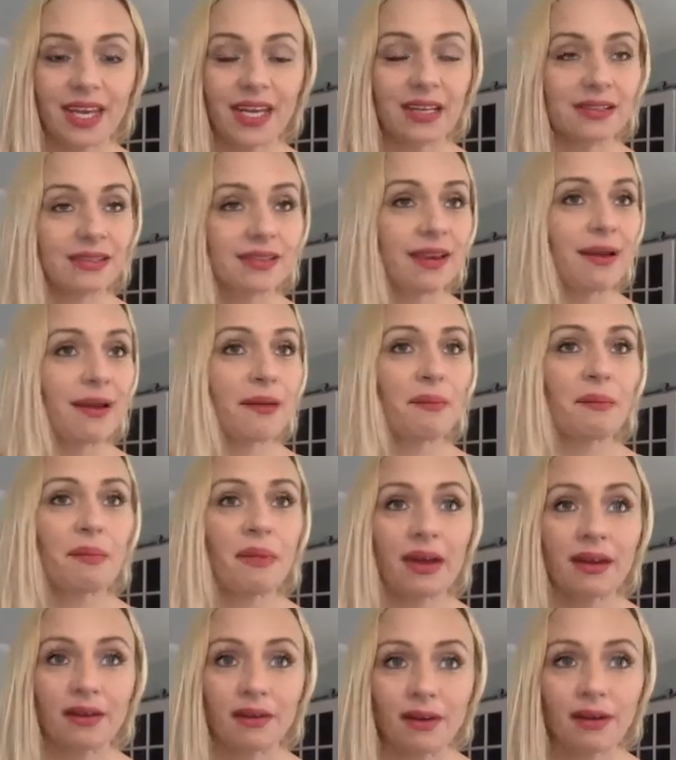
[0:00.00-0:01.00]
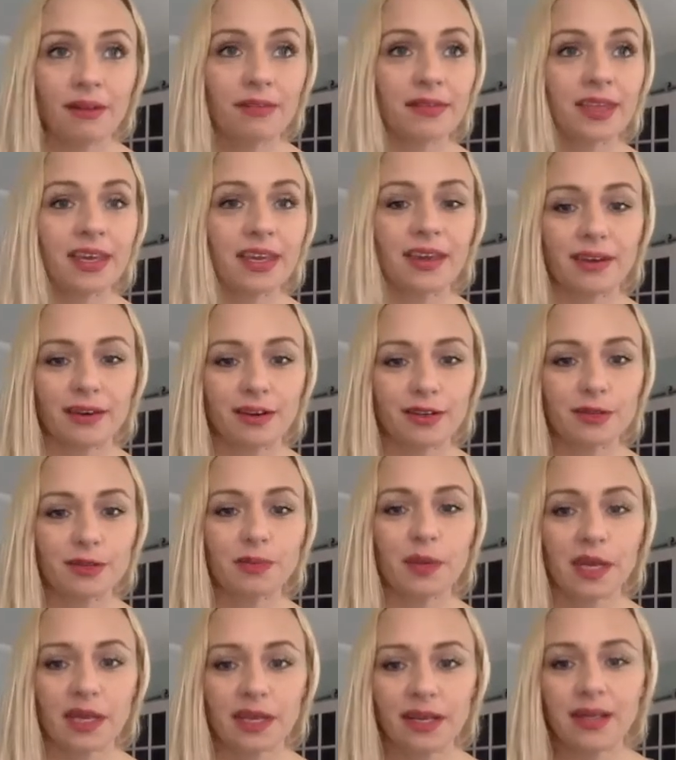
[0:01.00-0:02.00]
it's gotten better over the years,
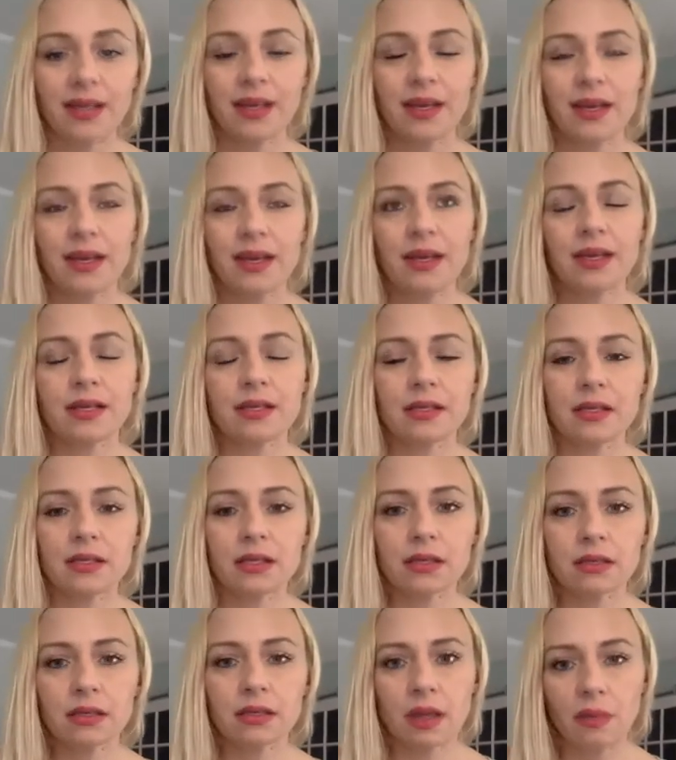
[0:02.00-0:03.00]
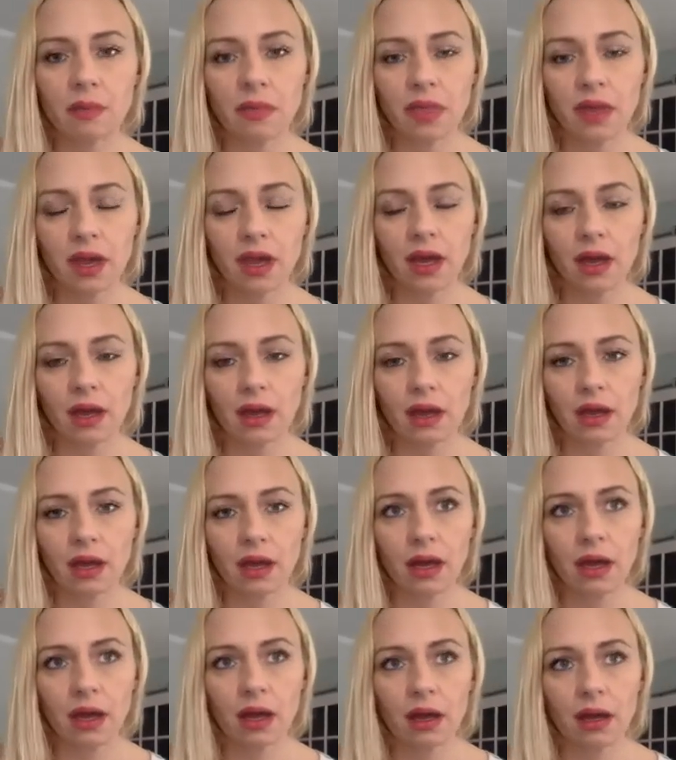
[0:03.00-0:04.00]
but it's still something
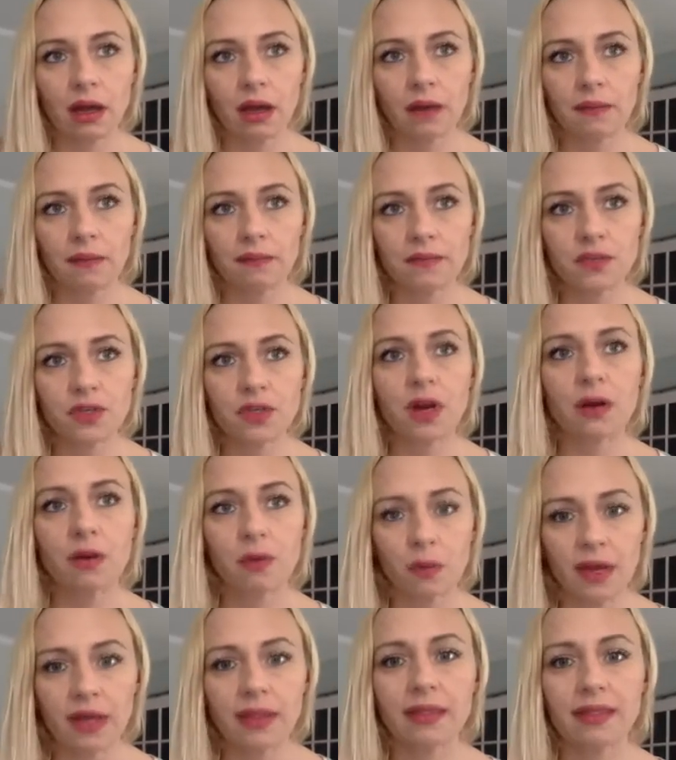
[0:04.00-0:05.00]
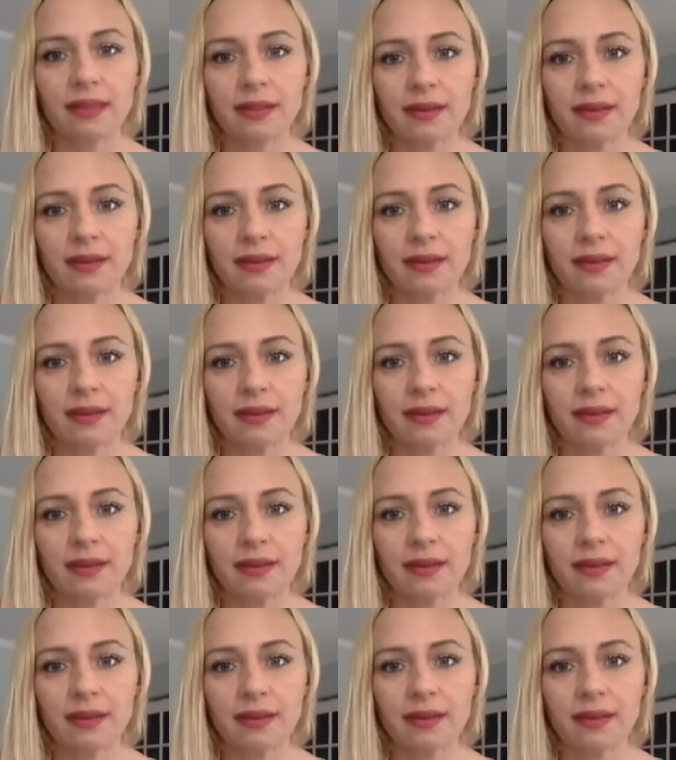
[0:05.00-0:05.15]
I struggle with.